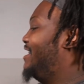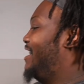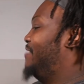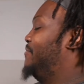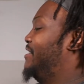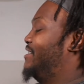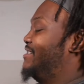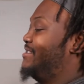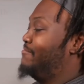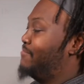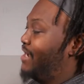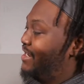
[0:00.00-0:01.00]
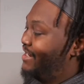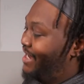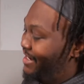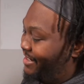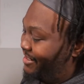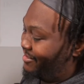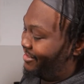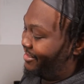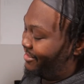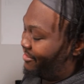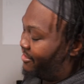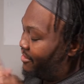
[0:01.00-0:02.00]
I've been buying a lot of gear this
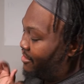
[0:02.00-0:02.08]
year.